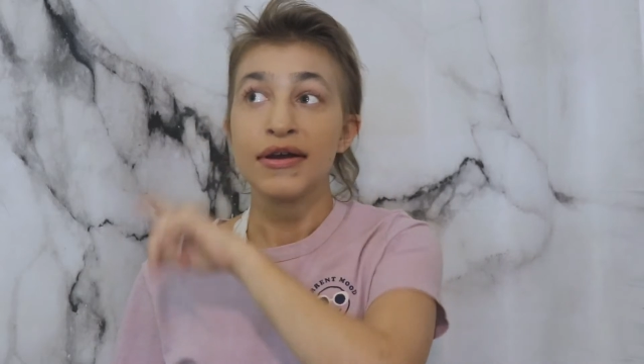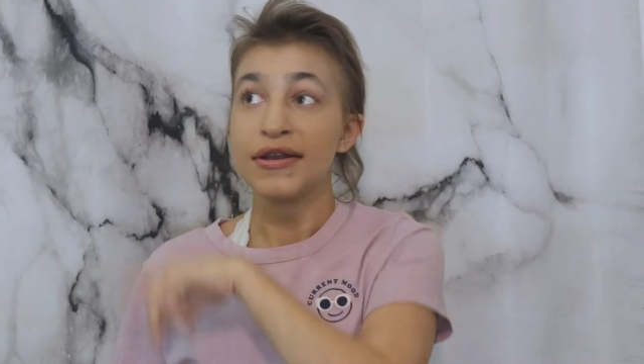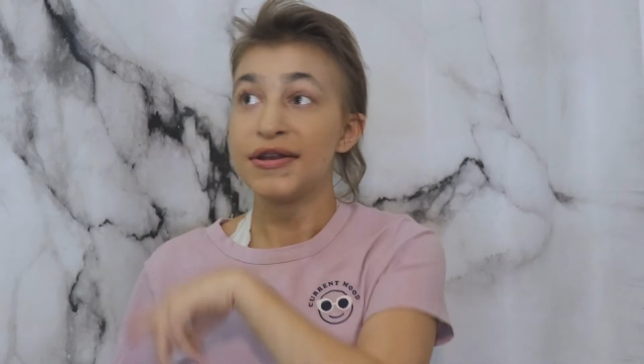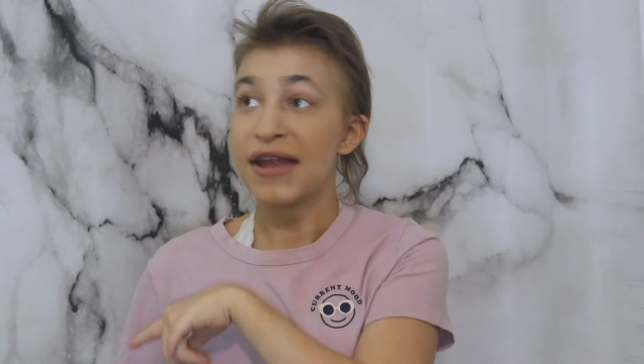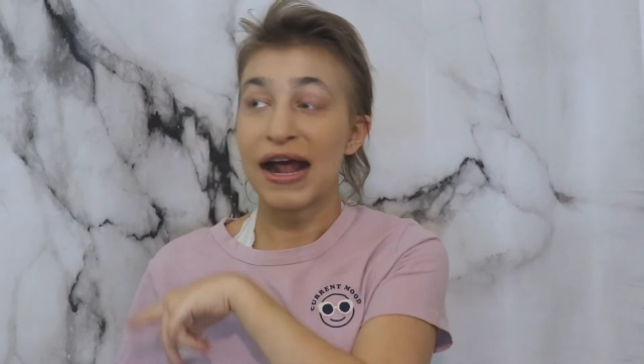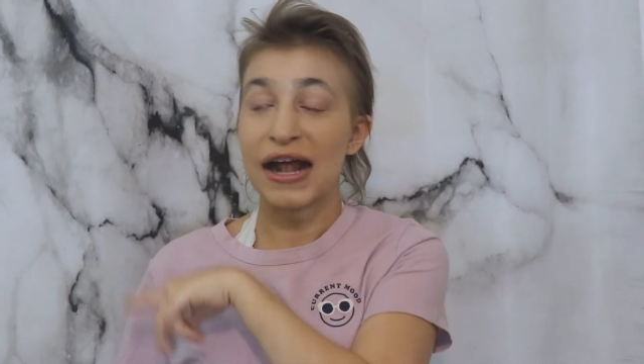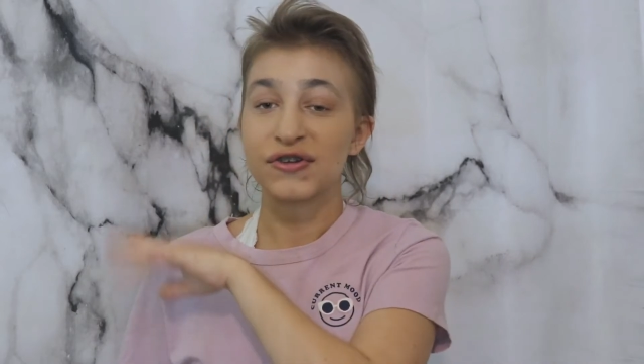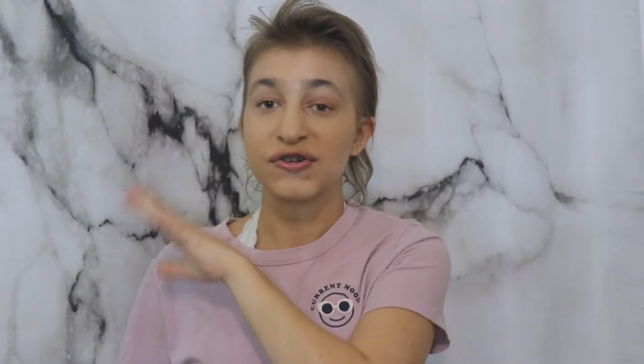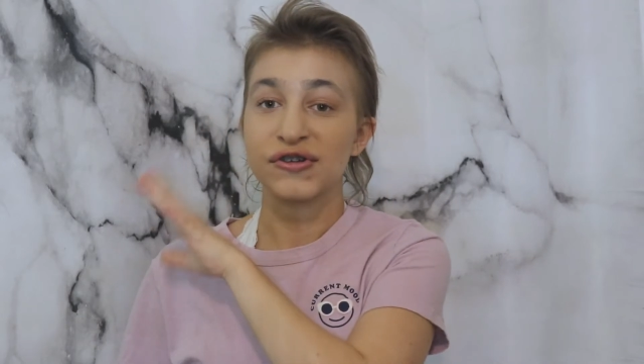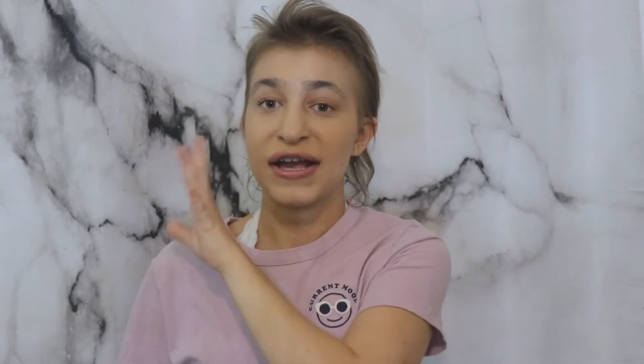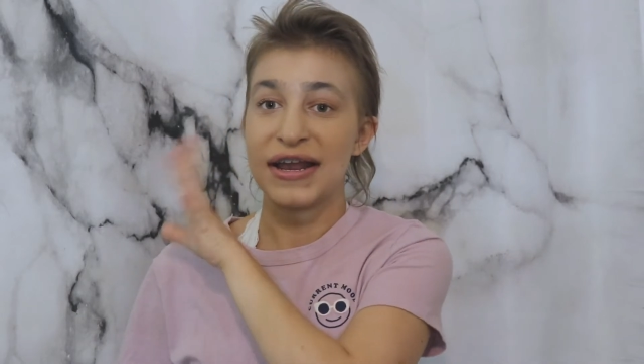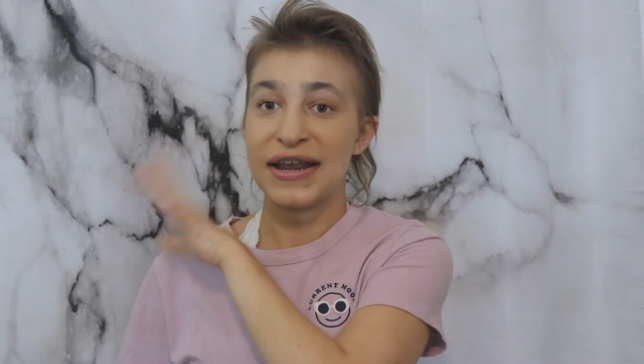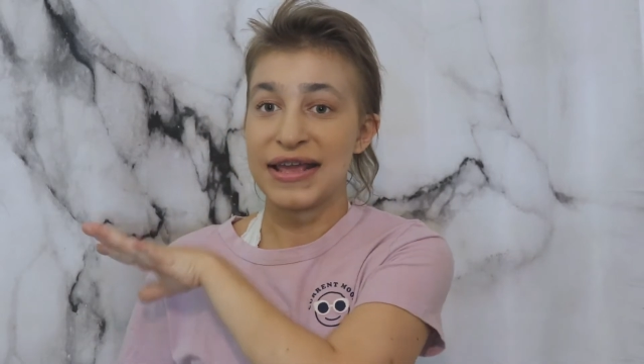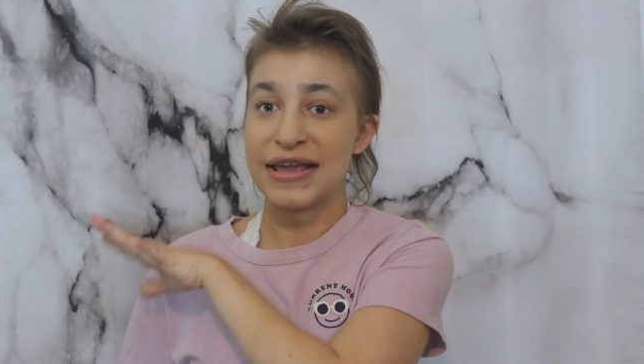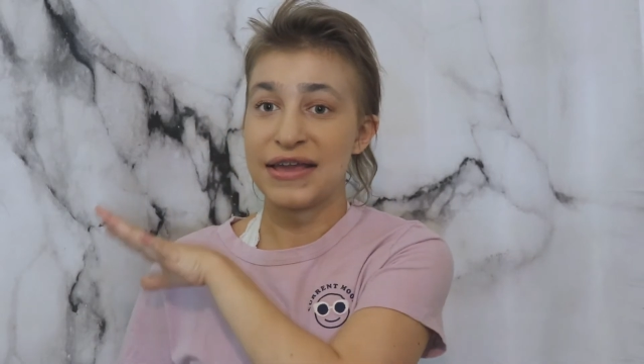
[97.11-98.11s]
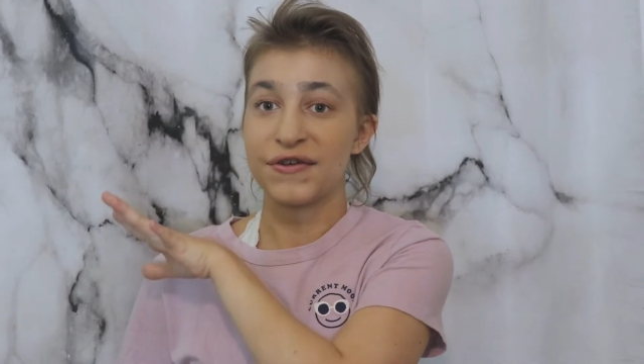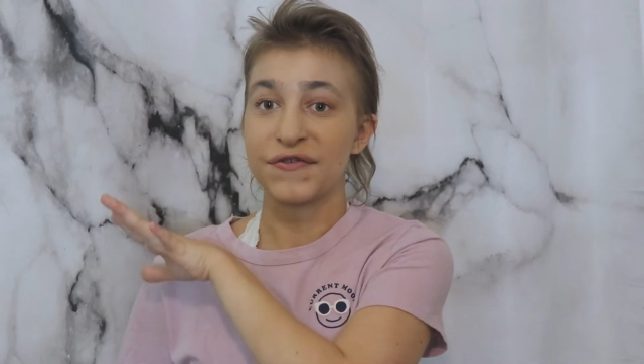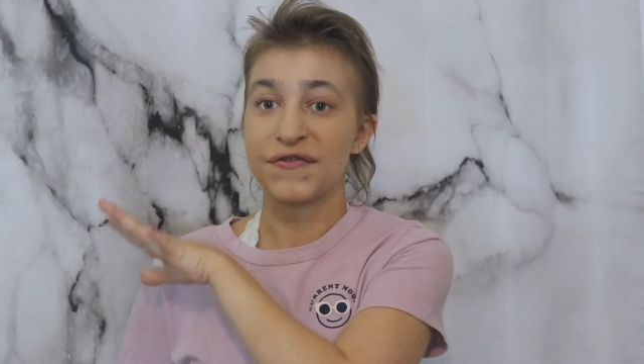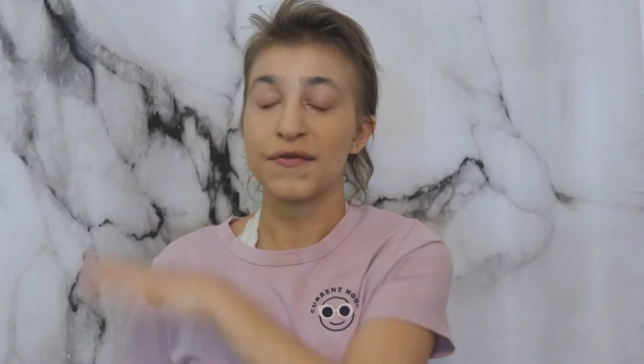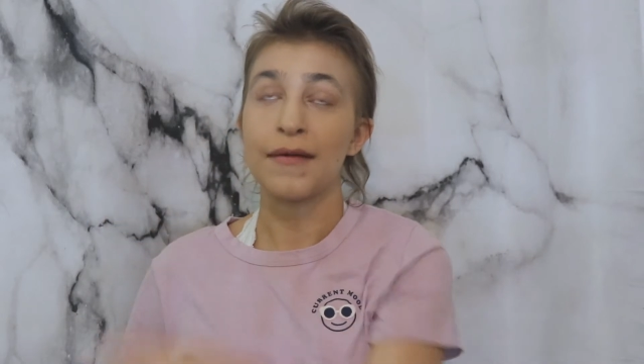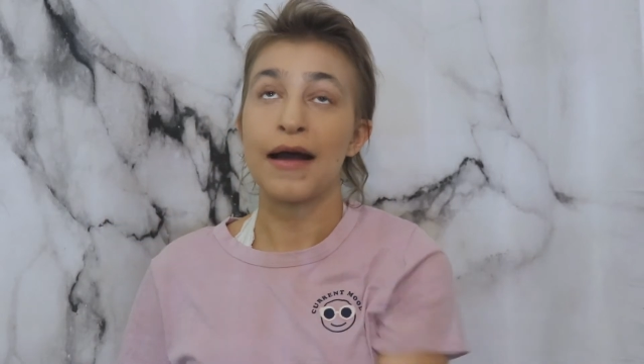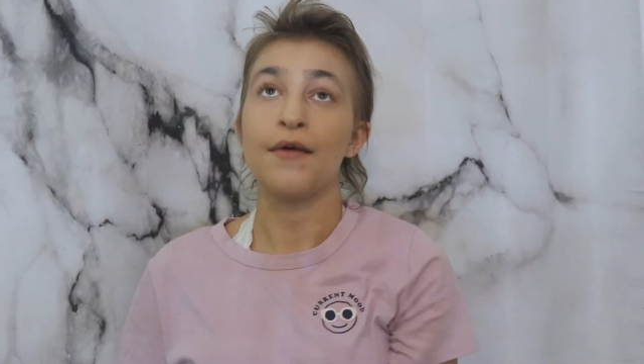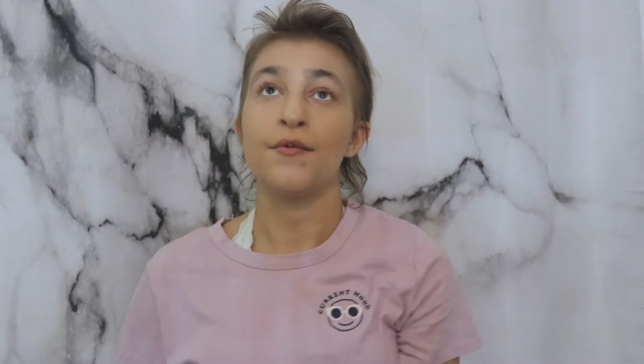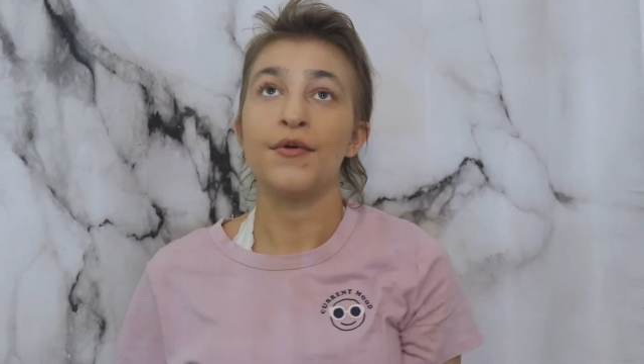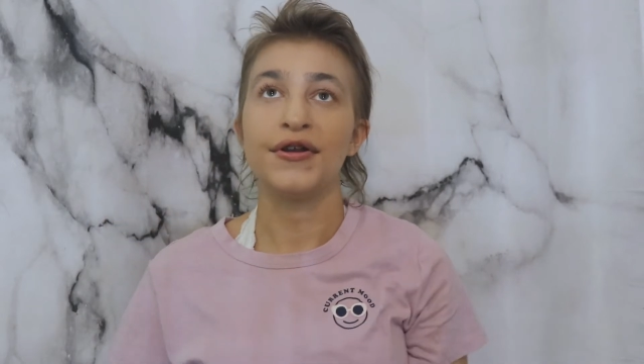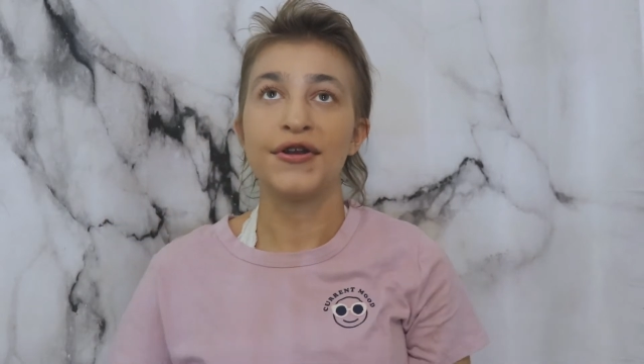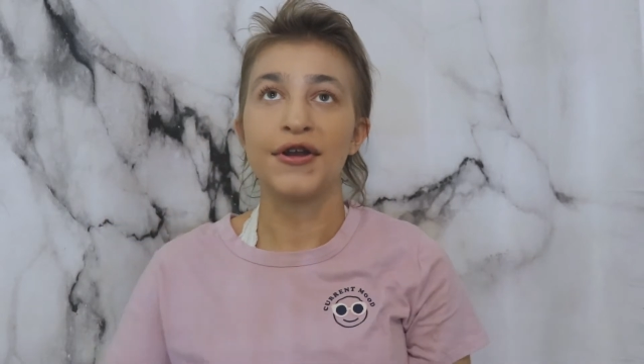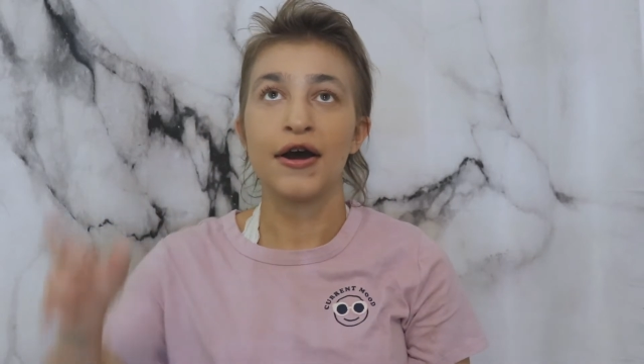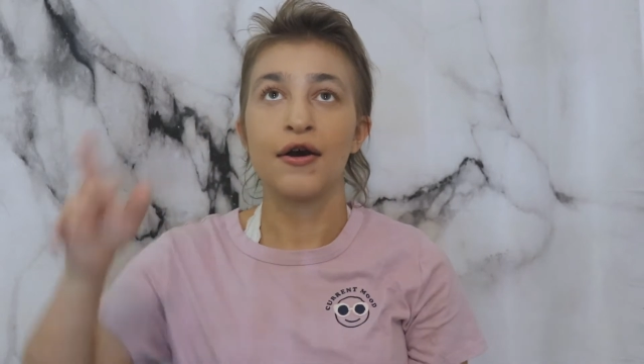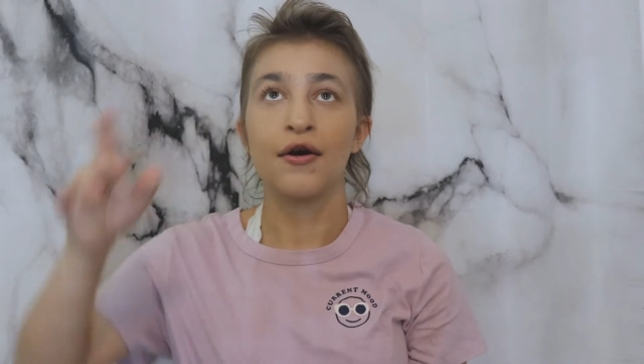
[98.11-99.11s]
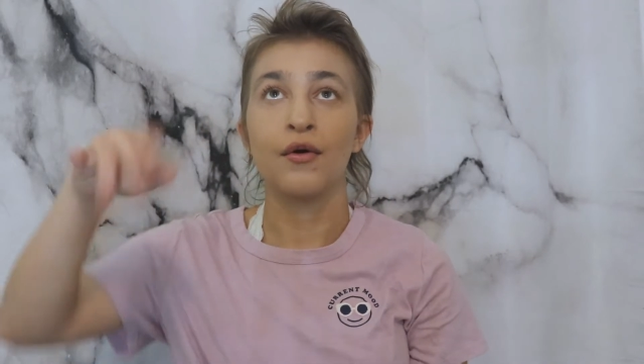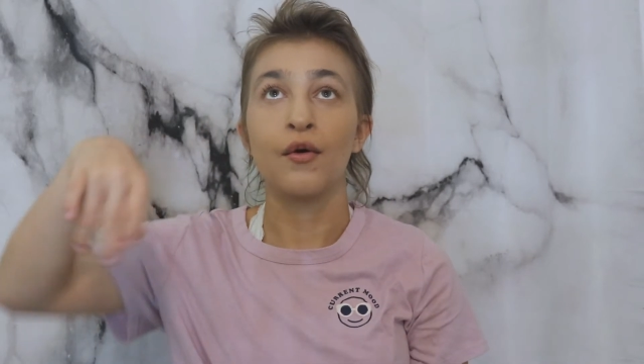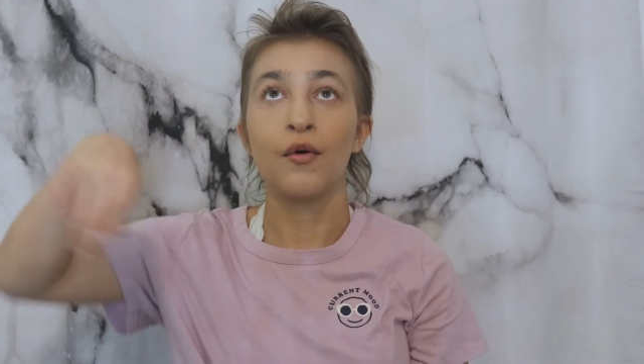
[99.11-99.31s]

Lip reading: natural lighting either from my window